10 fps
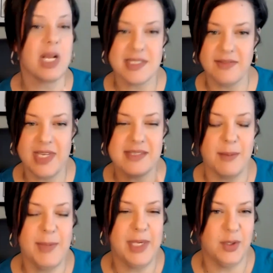Lots of things
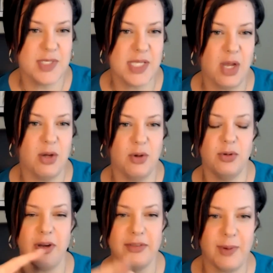can make you
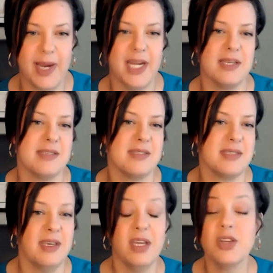slow.
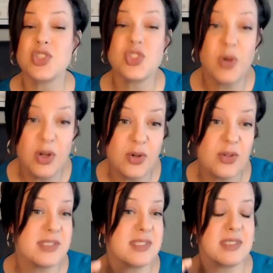Arthritis,
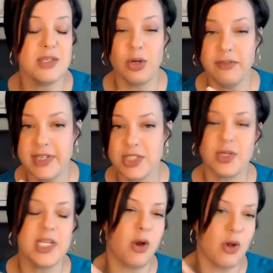strokes, nerve
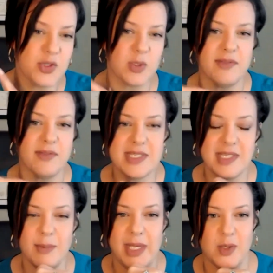injury, all sorts of things
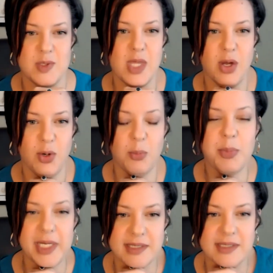can make you slow,
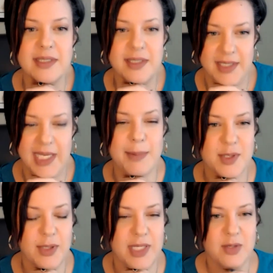but
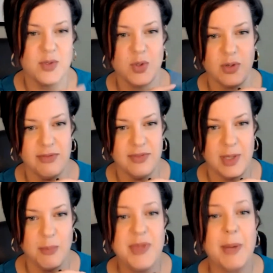absolutely those sort of
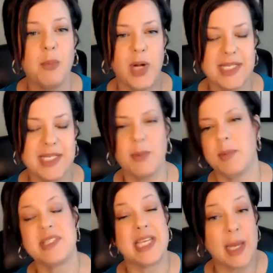that what I tell
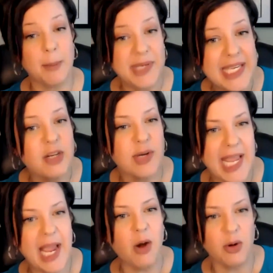people is like that
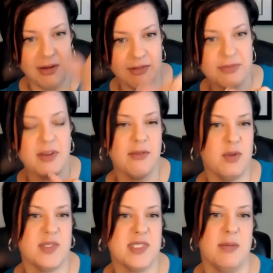petering out of
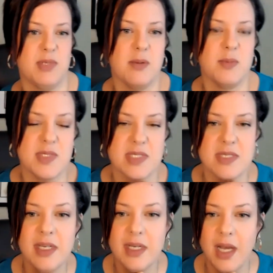those
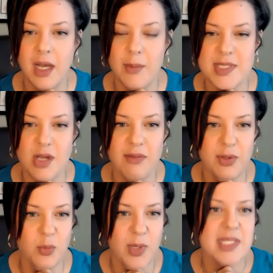symptoms is
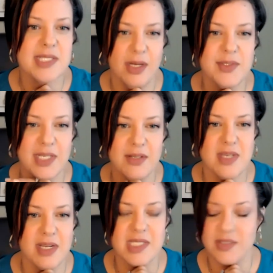often one of the telltale
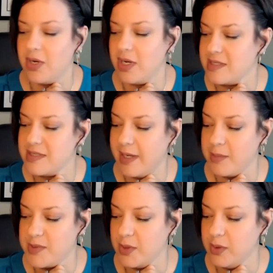signs for us.
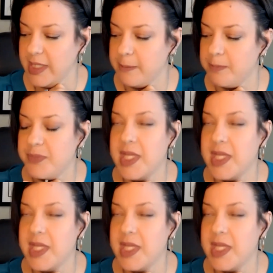Absolutely.